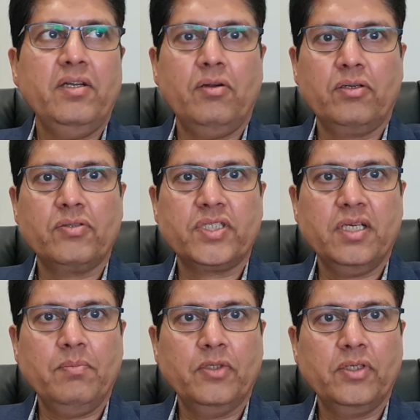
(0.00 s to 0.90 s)
auto
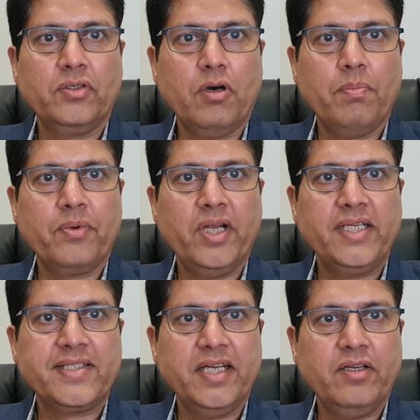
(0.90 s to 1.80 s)
sum on the top
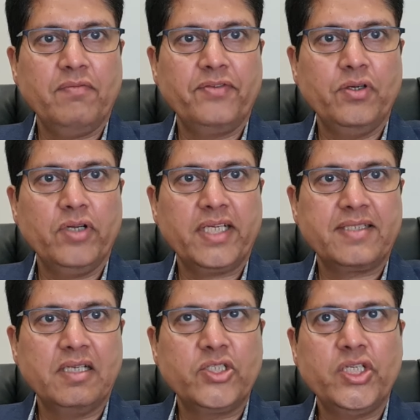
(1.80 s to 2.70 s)
right side of your
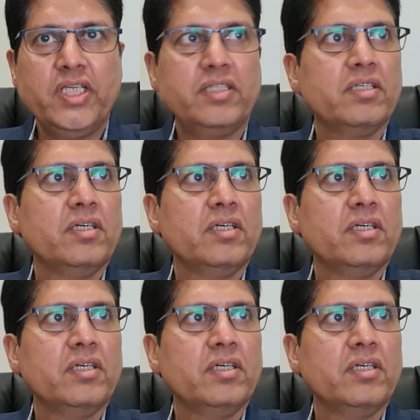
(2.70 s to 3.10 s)
Excel sheet,